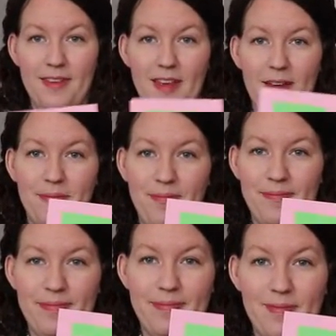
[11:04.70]
done
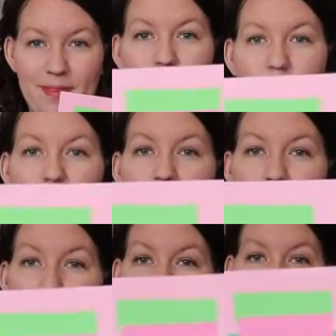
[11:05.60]
with
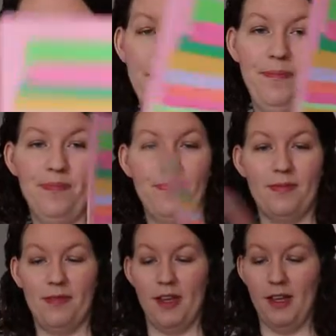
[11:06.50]
the paper.
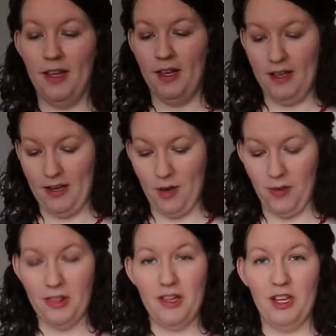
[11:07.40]

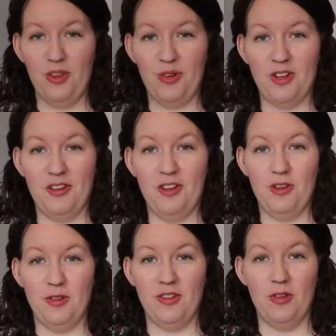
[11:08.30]
Now one thing you could
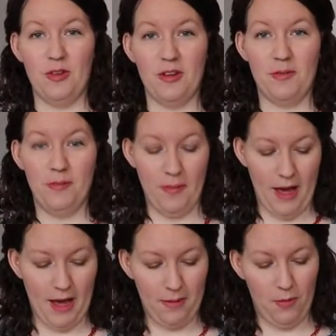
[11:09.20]
do is you could
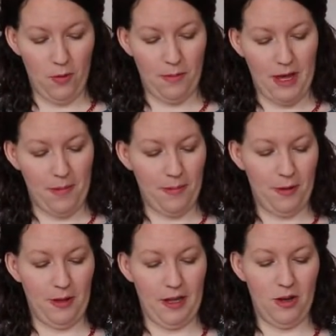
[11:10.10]
add more
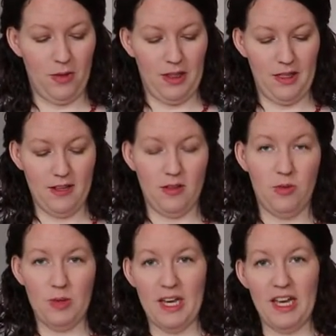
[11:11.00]
paper, like going
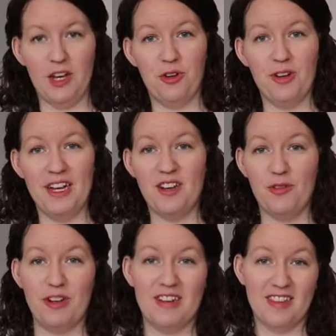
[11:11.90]
this way, create
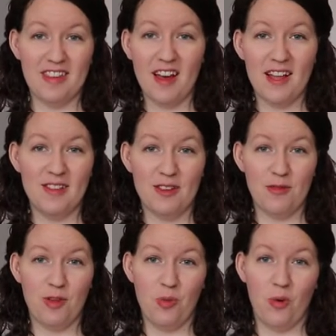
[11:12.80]
different designs
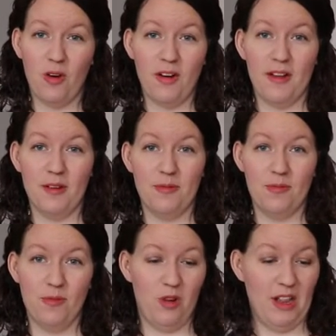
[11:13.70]
if you want,
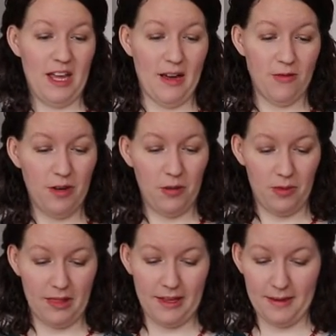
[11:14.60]
really have
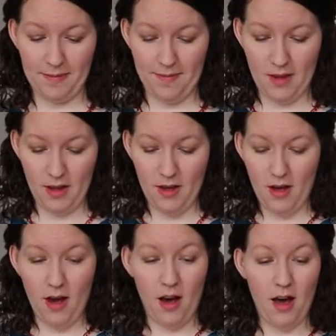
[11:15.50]
fun with it.
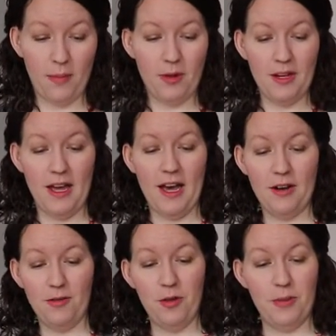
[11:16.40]
I'm gonna
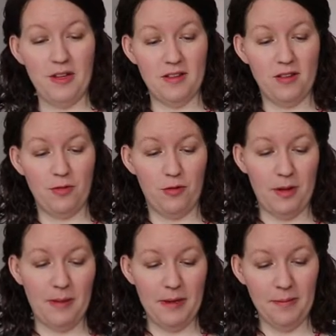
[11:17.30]
add a few pieces of
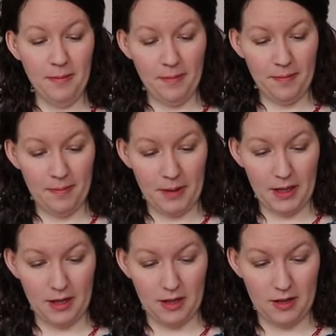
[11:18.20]
ribbon
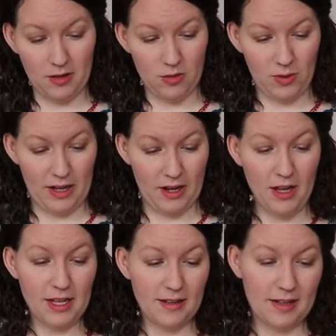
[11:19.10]
because why
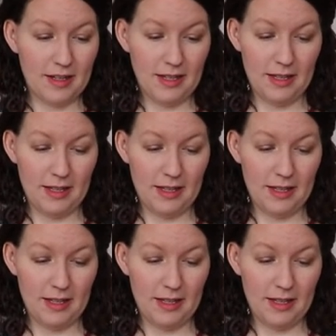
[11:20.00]
not?